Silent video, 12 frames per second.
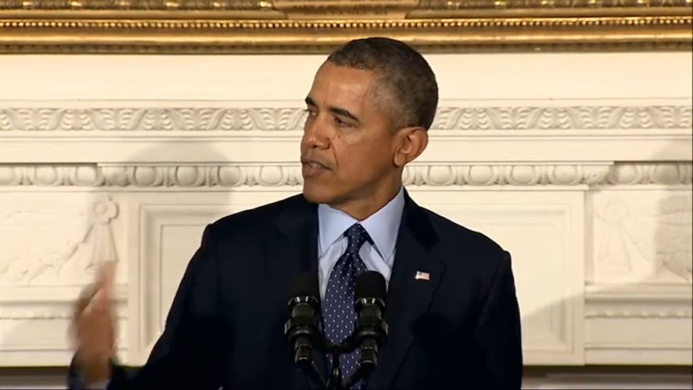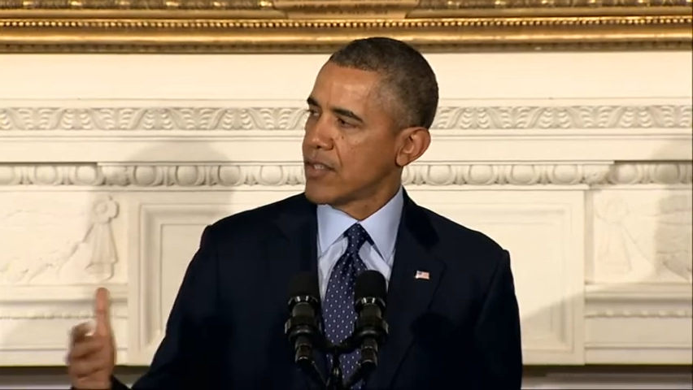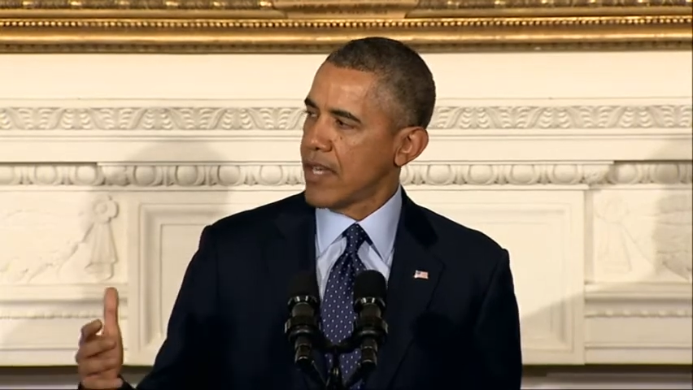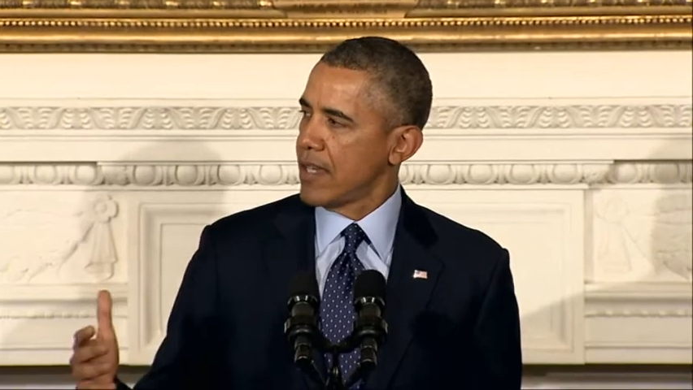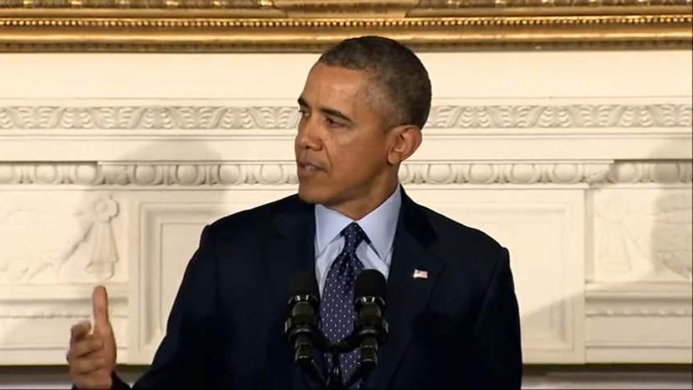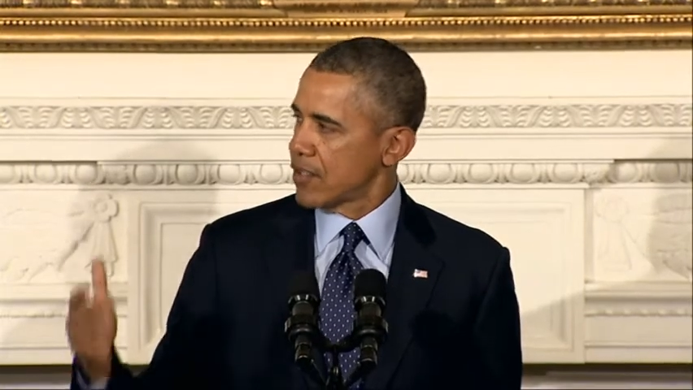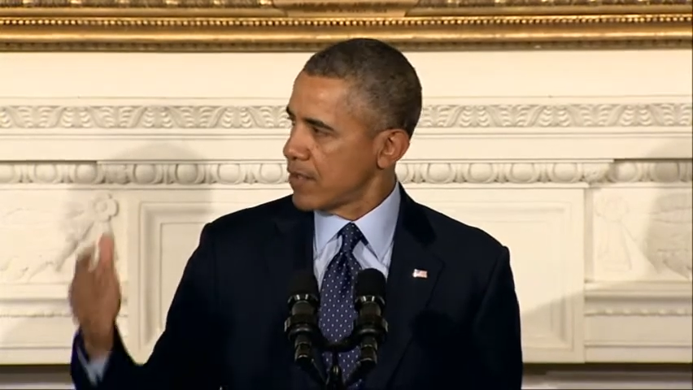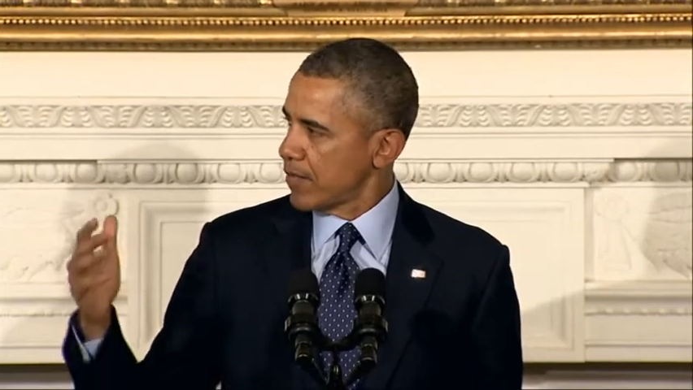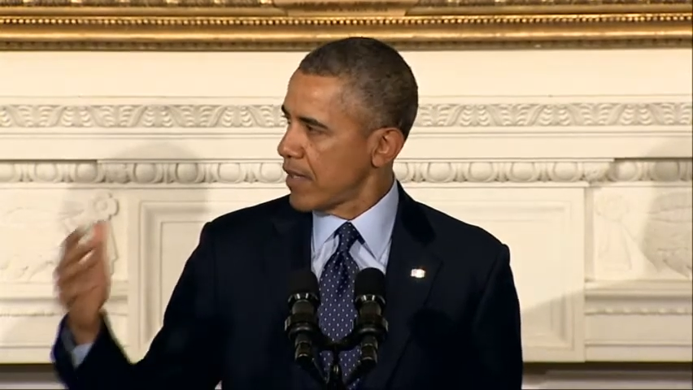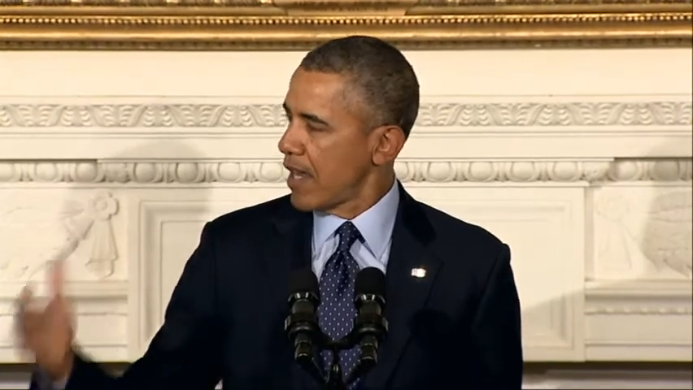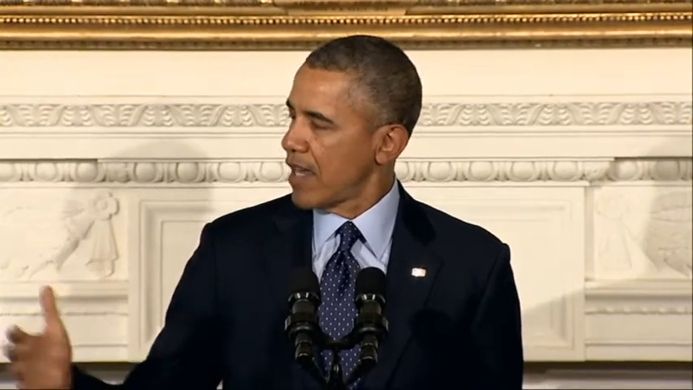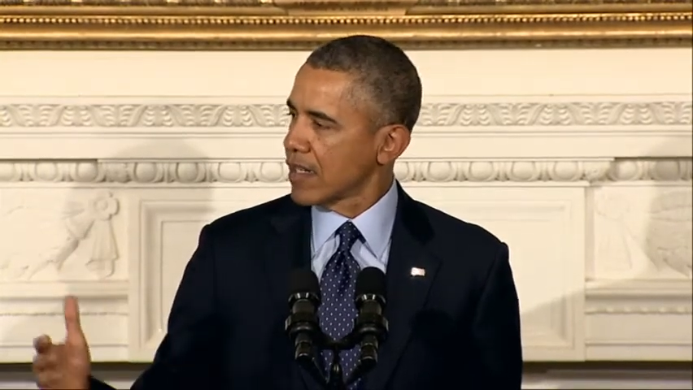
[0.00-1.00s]
states
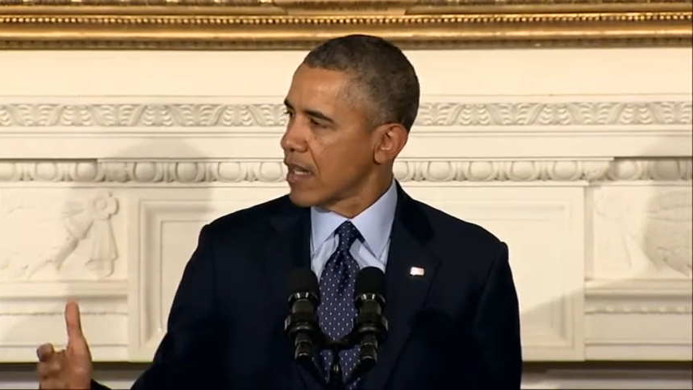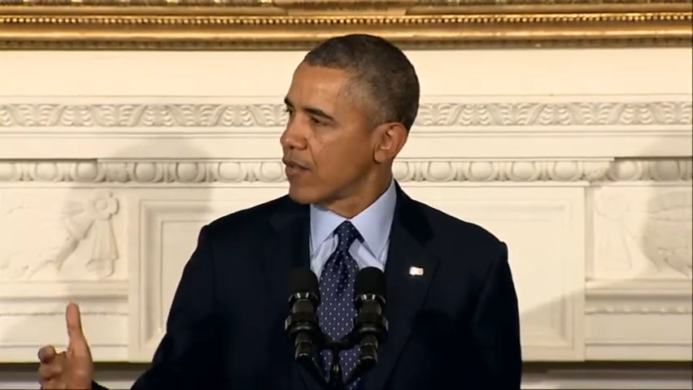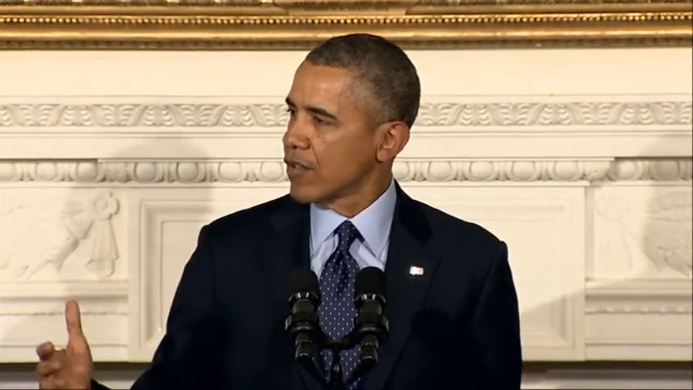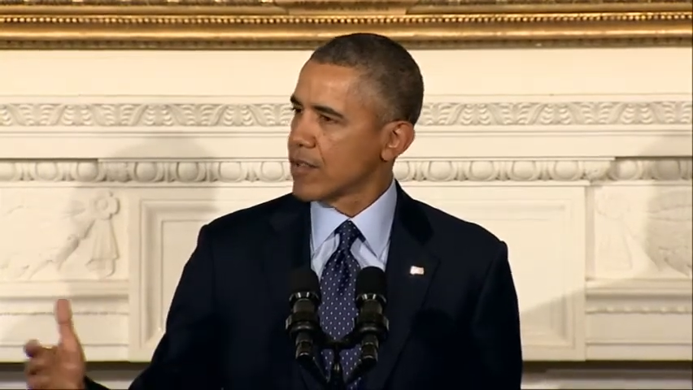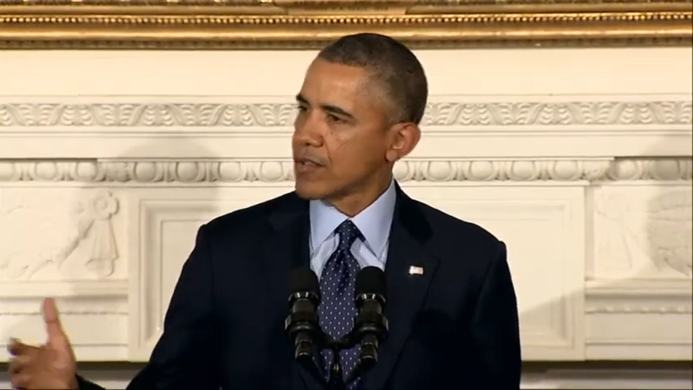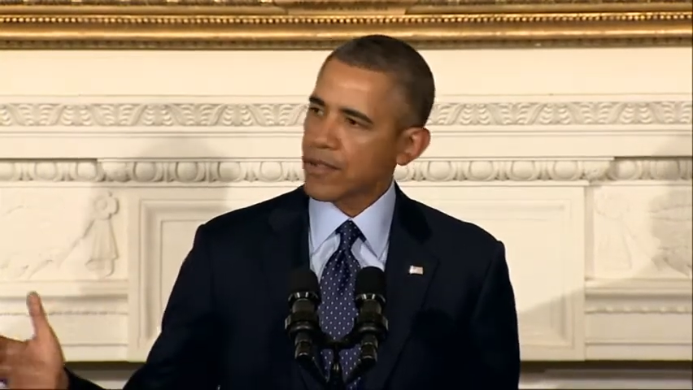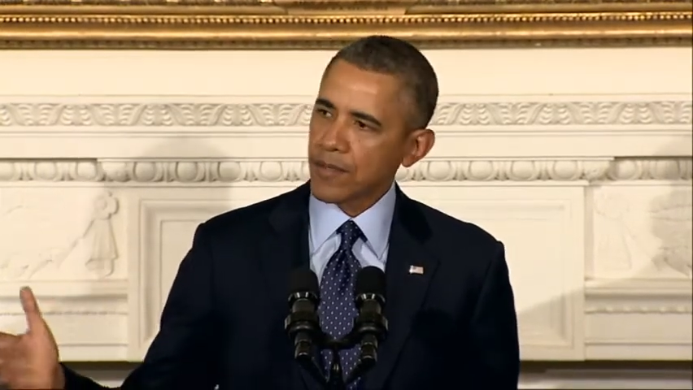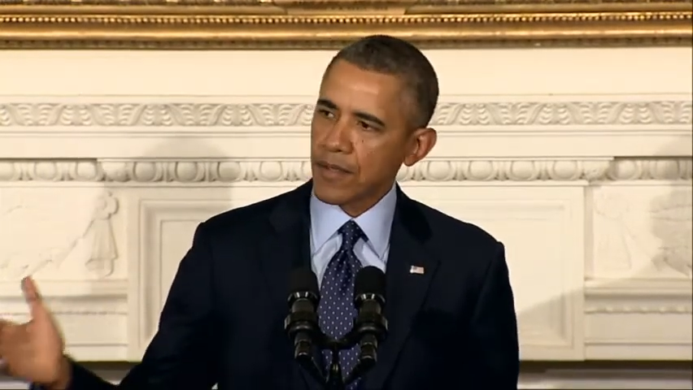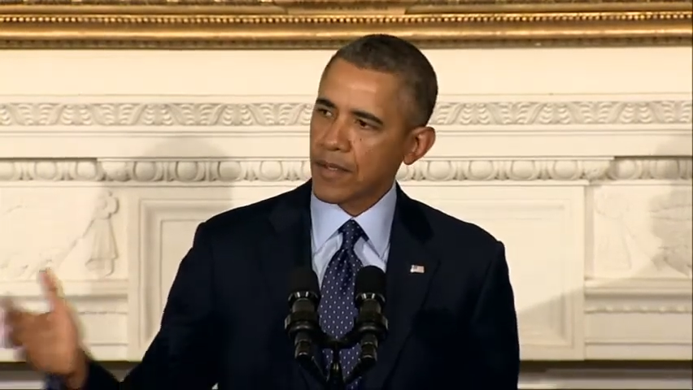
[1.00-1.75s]
and governors